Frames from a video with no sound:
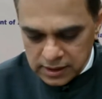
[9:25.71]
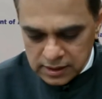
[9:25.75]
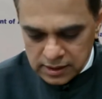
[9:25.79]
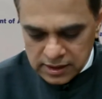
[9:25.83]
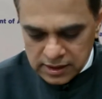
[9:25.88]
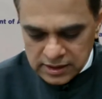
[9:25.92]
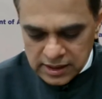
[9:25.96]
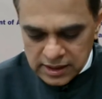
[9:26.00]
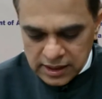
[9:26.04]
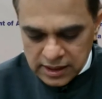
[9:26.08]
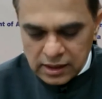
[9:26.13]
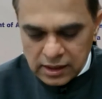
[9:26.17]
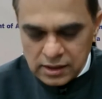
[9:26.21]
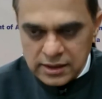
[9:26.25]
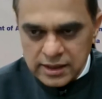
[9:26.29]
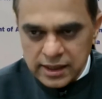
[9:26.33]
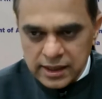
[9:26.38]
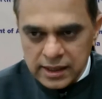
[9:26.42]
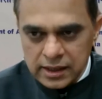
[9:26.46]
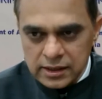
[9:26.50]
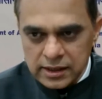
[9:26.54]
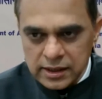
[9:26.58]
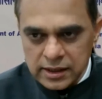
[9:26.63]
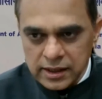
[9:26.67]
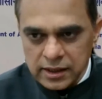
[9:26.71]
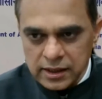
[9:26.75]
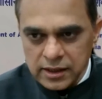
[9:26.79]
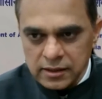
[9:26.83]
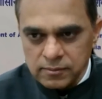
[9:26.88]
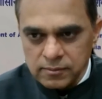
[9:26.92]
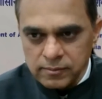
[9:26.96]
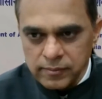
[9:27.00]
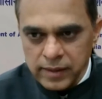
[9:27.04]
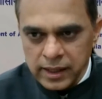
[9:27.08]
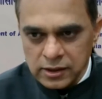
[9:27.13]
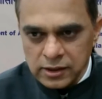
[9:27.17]
the Central
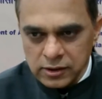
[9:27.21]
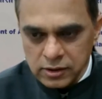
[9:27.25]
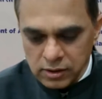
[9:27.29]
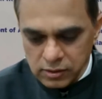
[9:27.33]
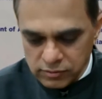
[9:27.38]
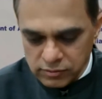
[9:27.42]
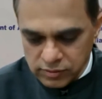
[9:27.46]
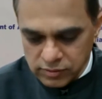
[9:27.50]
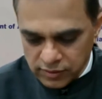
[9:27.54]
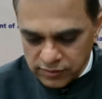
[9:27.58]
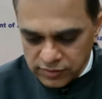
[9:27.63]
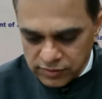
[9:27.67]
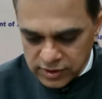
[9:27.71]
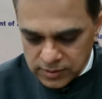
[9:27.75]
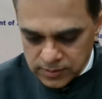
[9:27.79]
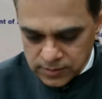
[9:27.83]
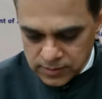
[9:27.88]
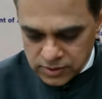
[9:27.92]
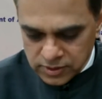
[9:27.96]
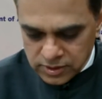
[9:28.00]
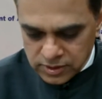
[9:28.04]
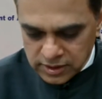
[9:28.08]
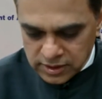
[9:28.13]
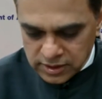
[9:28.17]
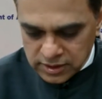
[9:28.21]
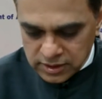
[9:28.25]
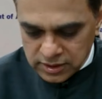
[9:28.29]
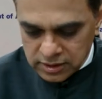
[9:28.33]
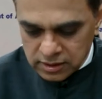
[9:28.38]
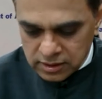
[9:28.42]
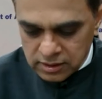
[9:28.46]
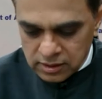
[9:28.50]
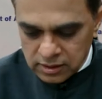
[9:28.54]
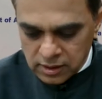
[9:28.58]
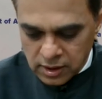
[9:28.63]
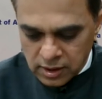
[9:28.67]
Secretariat Manual of Office Procedure